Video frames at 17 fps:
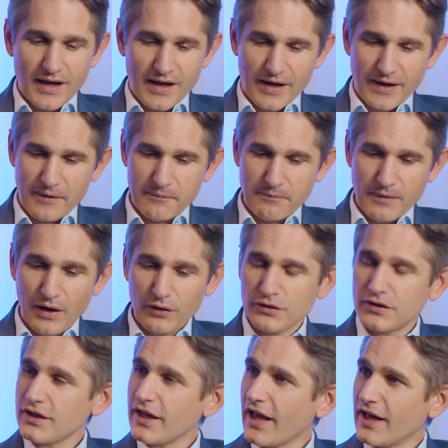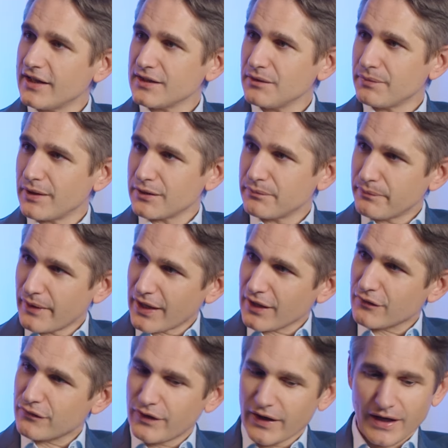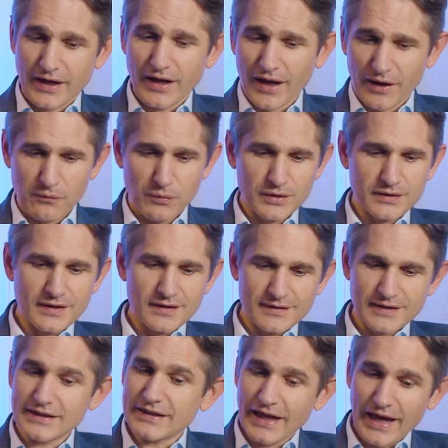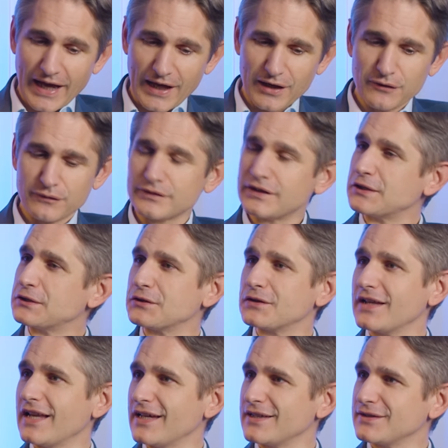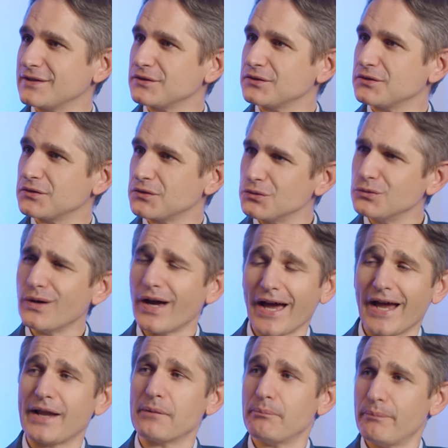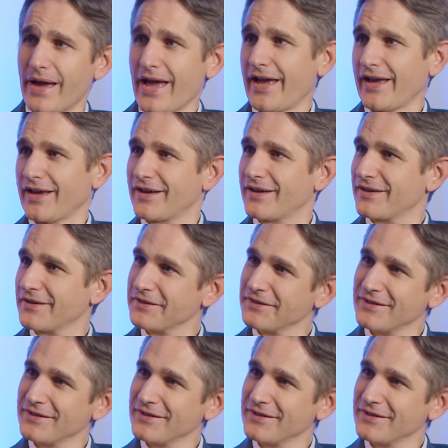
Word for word: Um, how did you end up at Bank Frick, and what does a head of digital assets do at a bank?